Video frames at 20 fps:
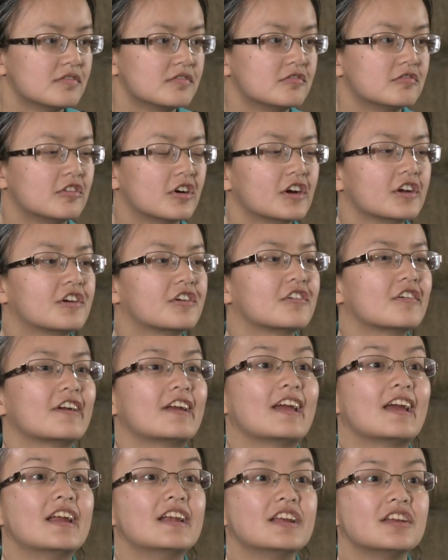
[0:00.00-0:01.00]
we're
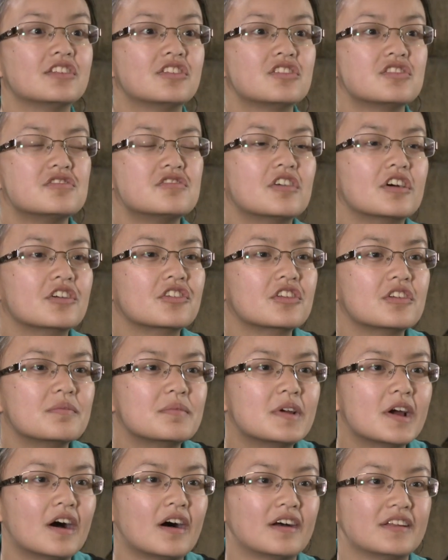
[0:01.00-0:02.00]
created to worship
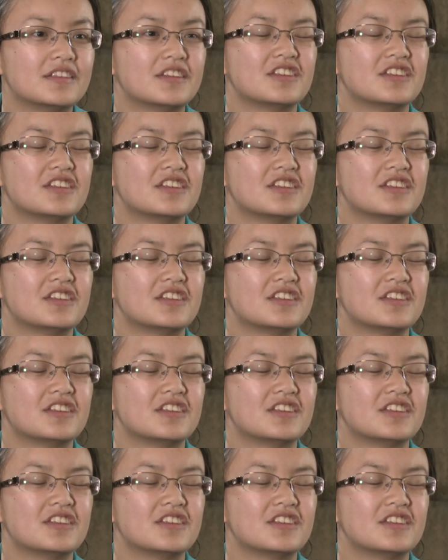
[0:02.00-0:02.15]
God.